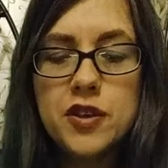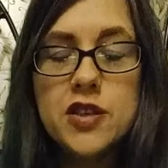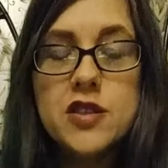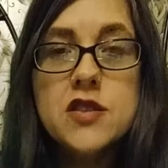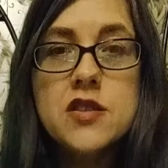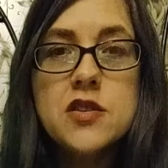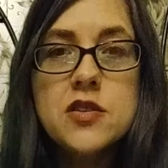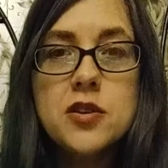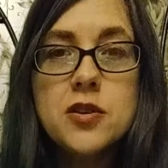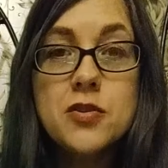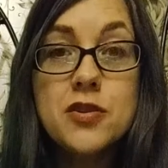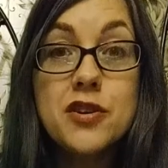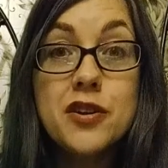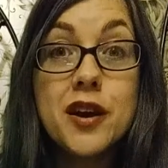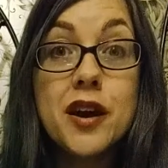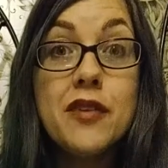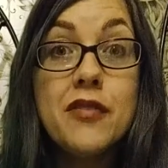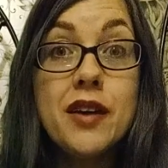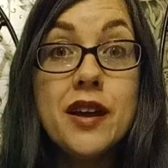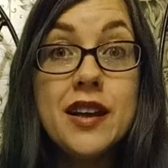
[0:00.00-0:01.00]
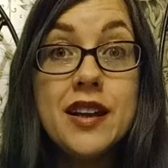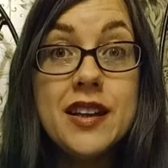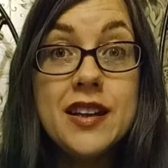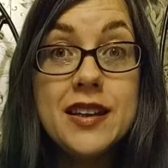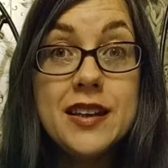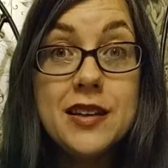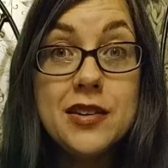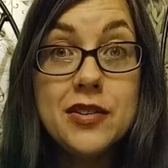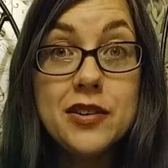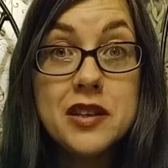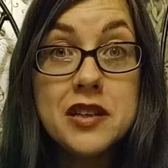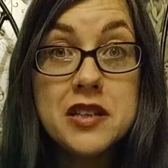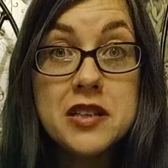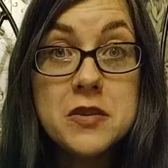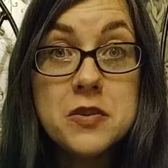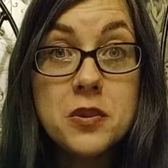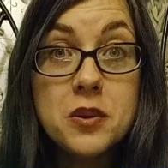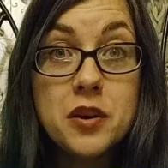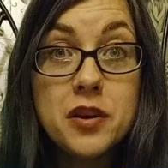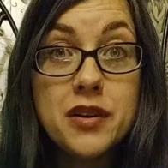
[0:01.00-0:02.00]
sorry, we don't have anything on
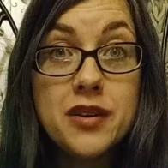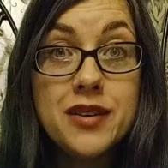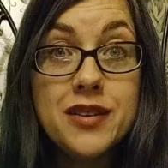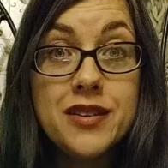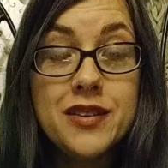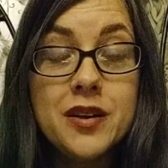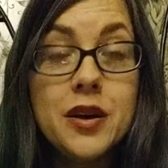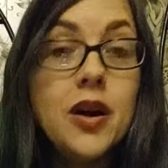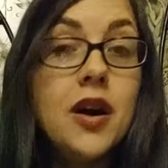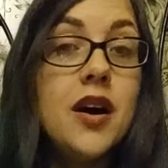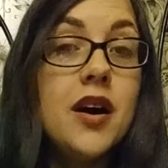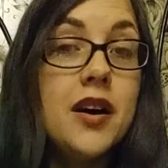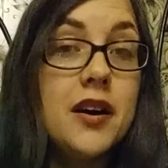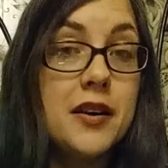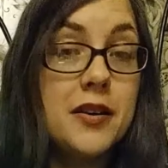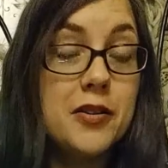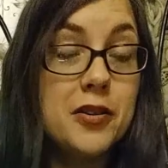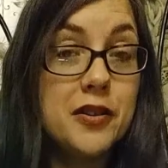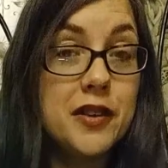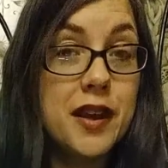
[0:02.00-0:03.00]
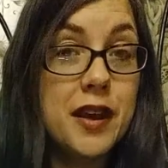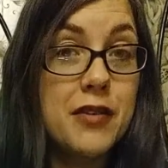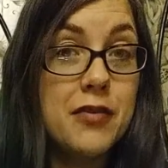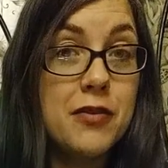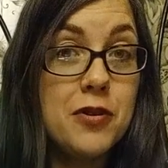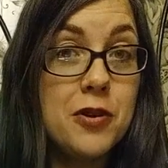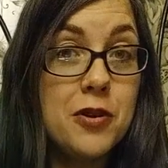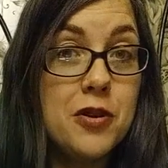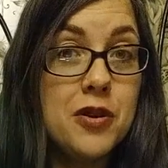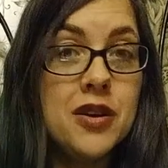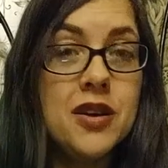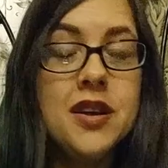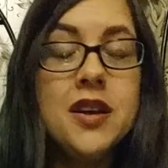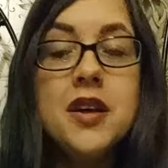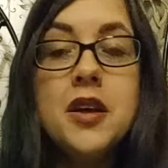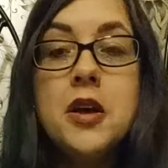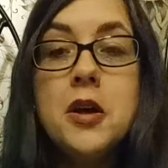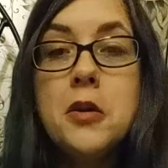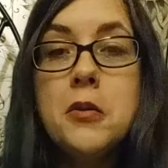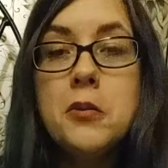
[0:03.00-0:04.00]
this one. I got that wrong.
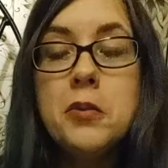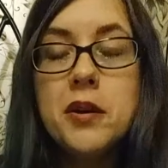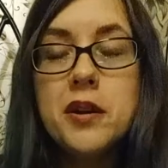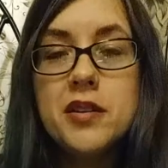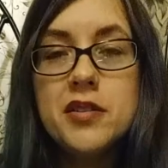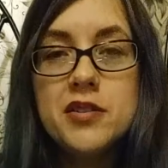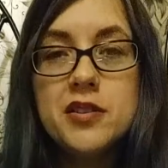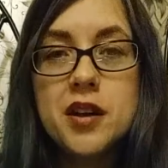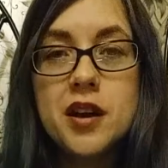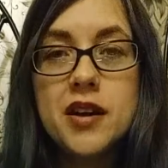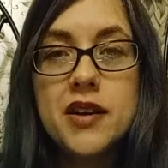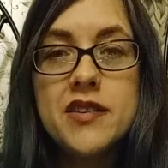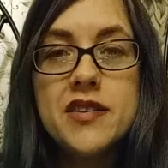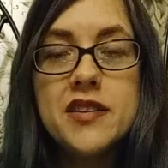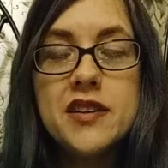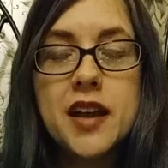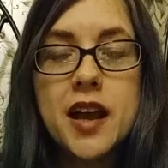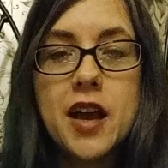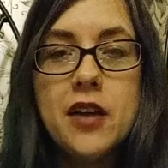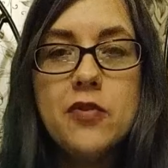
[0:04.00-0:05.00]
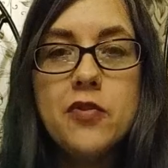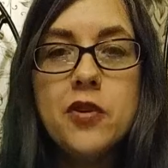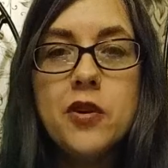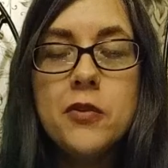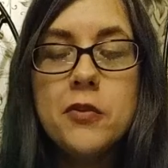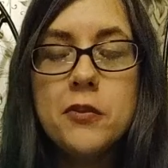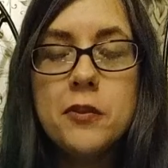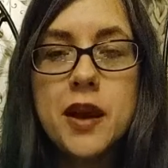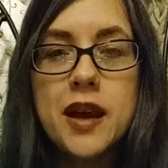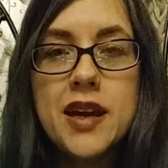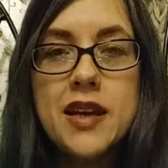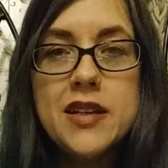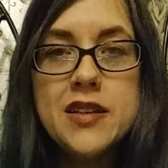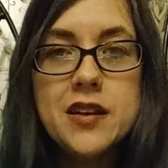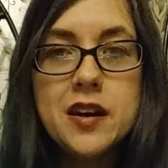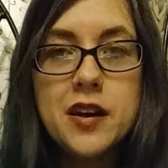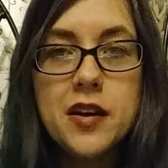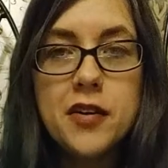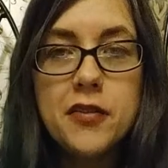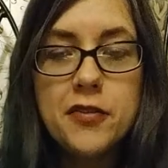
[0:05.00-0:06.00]
But I did have one
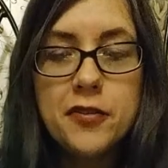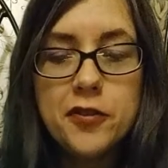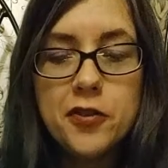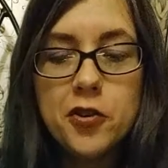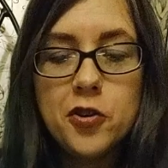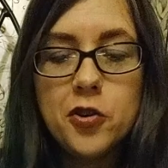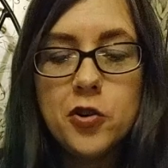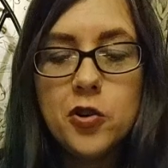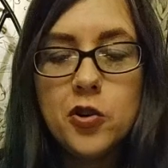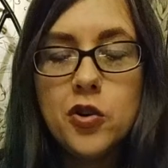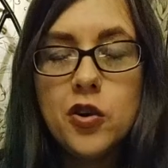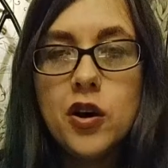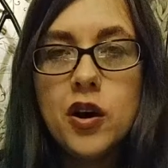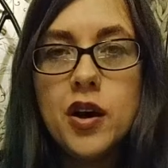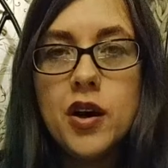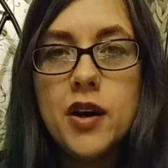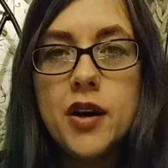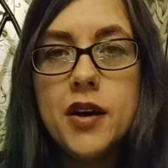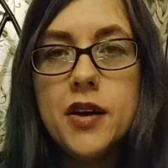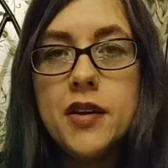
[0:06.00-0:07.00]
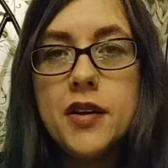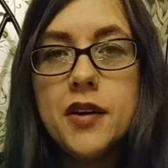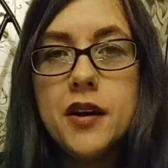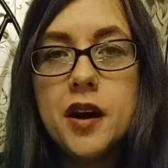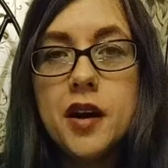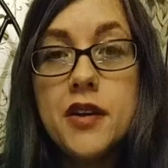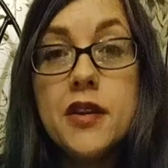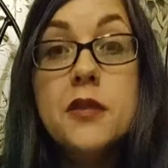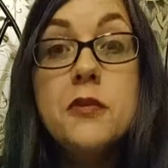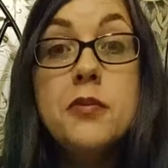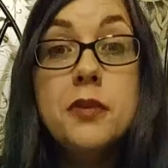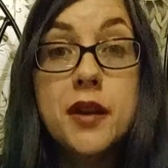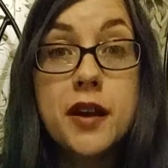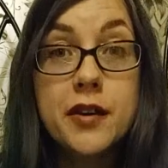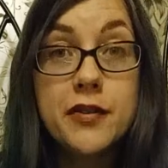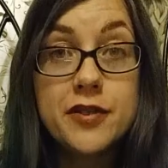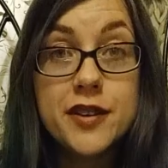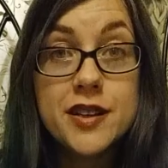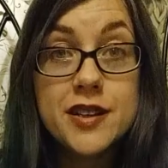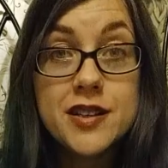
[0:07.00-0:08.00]
made for other
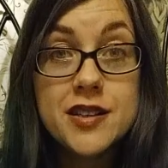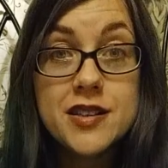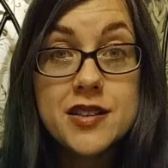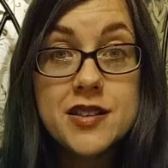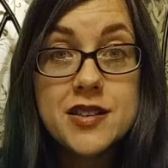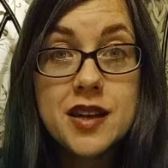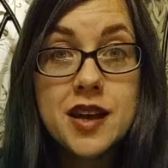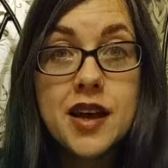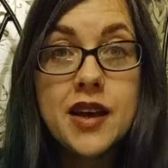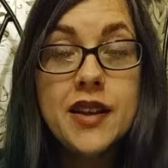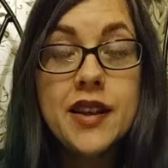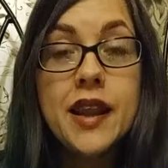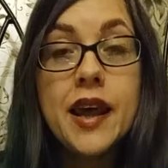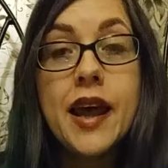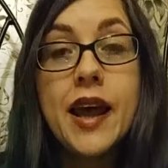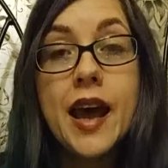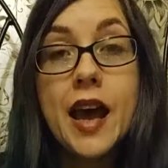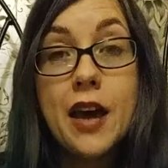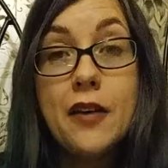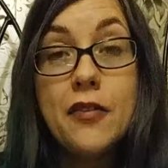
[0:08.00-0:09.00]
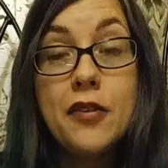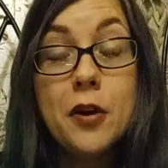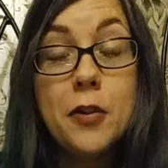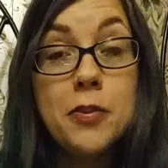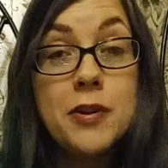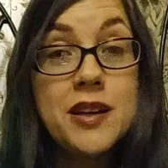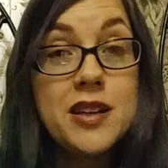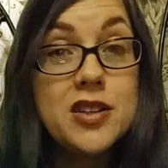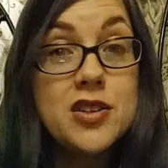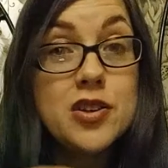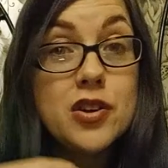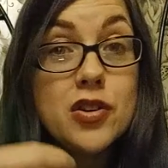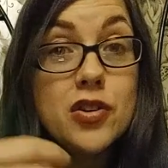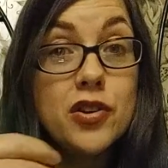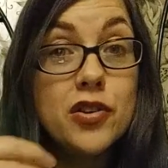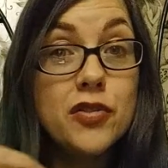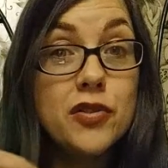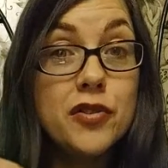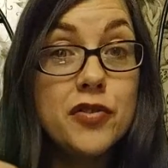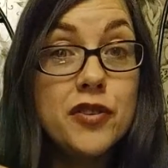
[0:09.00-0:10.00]
beloveds, and they have a picture on
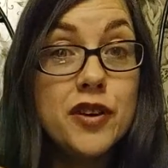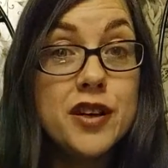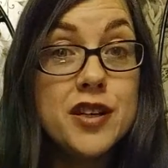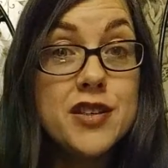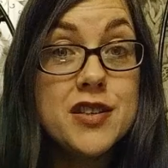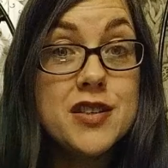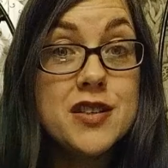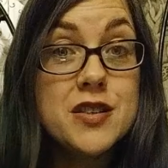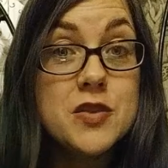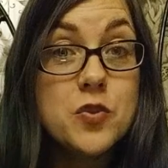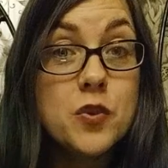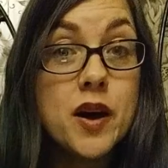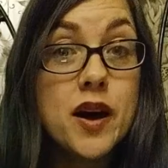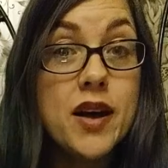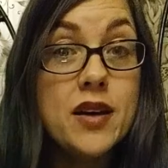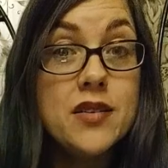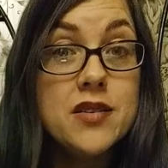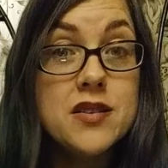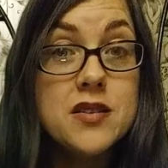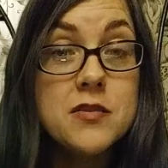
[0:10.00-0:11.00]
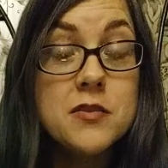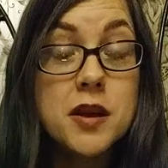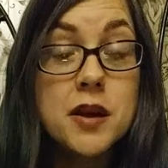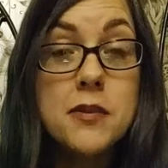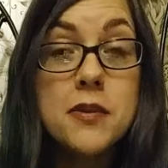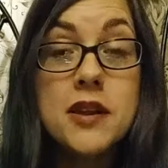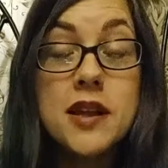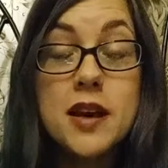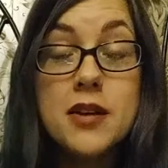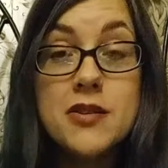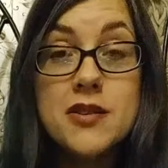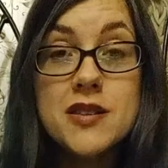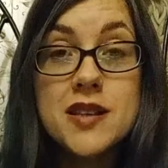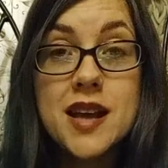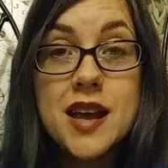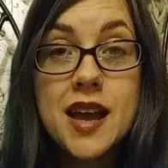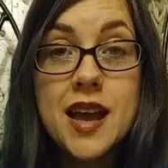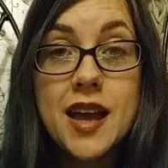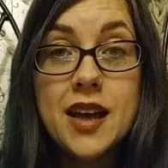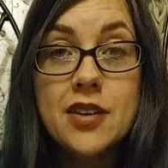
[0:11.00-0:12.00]
the reverse as well. So maybe that was
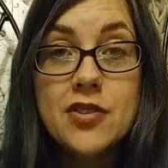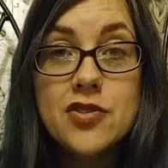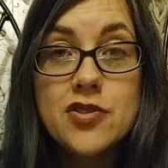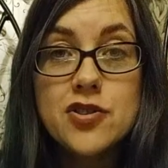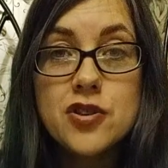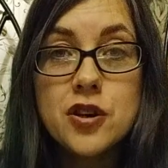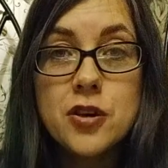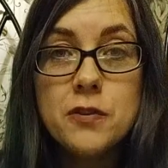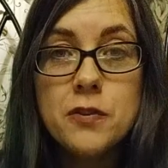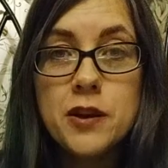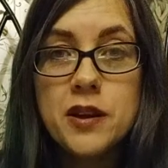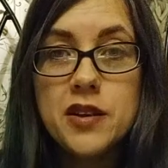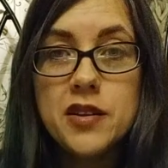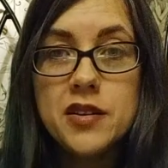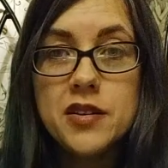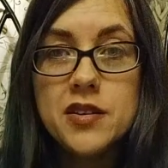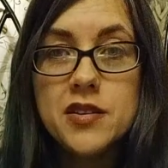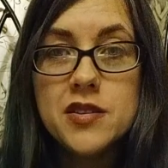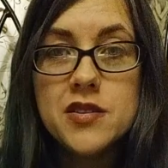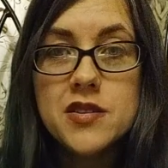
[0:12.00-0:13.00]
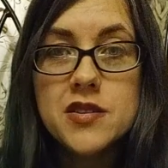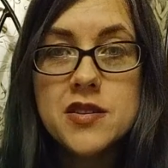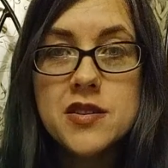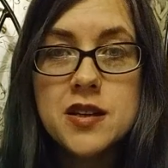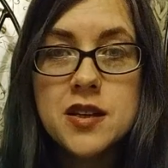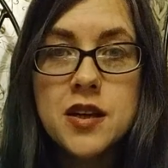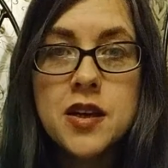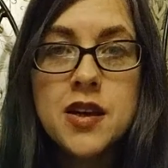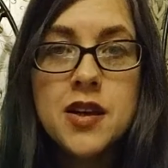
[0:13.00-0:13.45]
that extra abundance.